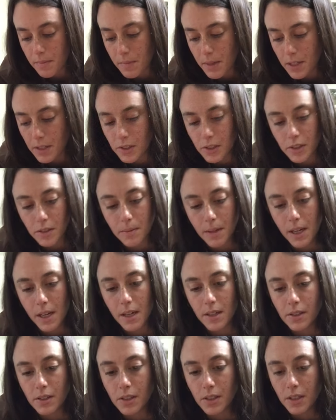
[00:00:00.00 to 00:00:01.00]
Make sure my
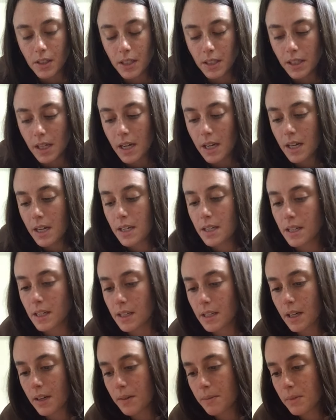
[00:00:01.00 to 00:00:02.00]
edges are aligned, and
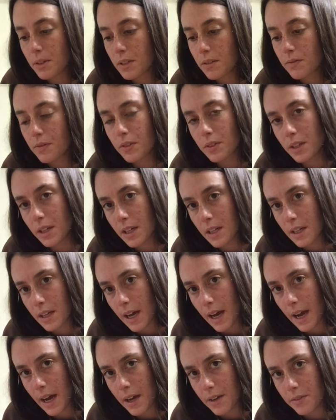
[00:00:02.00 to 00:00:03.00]
now I'm going to fold it in
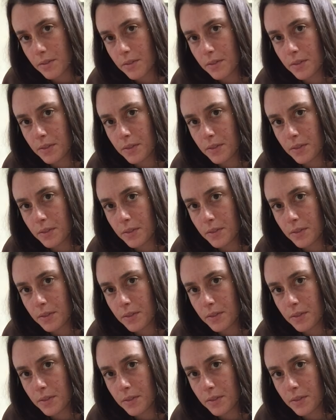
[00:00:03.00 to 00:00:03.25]
half.